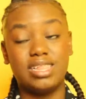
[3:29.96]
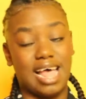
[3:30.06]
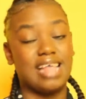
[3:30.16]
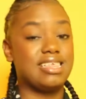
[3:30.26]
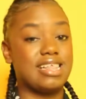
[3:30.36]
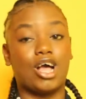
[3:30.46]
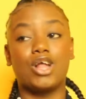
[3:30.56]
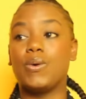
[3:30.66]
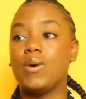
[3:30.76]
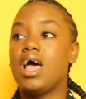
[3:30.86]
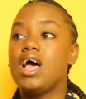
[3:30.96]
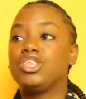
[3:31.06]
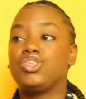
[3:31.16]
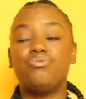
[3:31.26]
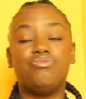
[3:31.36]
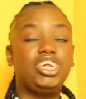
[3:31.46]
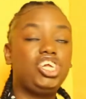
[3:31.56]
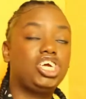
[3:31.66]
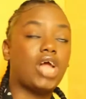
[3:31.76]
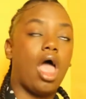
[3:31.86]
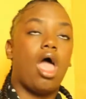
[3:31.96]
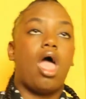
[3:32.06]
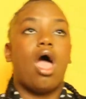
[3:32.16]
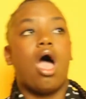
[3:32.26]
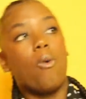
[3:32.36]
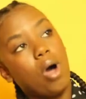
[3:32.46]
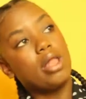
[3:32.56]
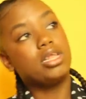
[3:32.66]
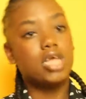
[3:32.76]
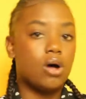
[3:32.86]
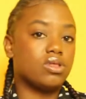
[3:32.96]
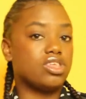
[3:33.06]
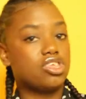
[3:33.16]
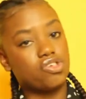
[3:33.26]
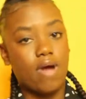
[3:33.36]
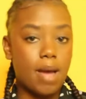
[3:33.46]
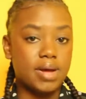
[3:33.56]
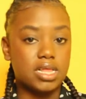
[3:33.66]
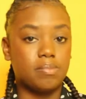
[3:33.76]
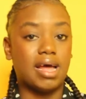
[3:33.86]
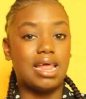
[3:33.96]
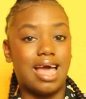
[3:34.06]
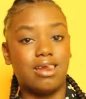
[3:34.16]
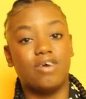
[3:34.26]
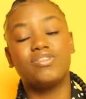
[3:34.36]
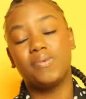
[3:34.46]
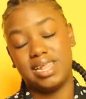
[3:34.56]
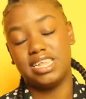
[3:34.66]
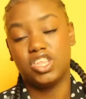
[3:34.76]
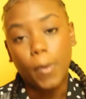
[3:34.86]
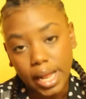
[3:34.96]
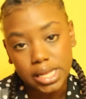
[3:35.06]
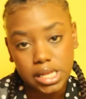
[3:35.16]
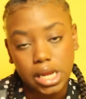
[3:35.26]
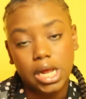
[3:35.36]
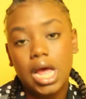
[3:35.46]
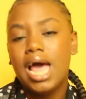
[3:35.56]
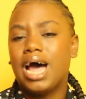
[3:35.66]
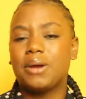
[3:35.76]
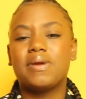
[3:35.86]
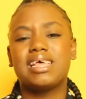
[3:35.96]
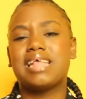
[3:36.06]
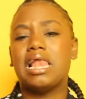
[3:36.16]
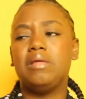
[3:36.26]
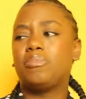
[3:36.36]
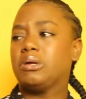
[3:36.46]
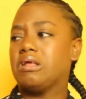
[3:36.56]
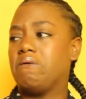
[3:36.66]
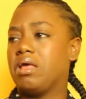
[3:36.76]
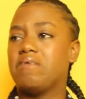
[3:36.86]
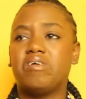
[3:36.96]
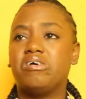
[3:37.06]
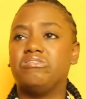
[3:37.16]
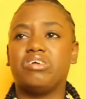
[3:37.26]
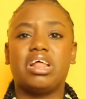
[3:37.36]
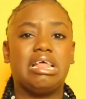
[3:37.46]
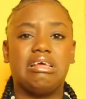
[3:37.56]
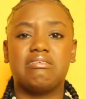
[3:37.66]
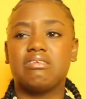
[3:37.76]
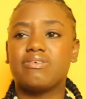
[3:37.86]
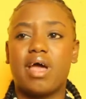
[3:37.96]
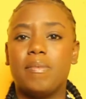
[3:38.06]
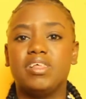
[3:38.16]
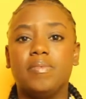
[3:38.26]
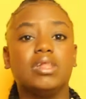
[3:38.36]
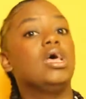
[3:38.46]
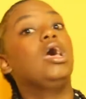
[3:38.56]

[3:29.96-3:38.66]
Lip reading: that's the second goal, to reach 1,000 subscribers by the end of 2020. I know that's a leap because I only have 108 subscribers, but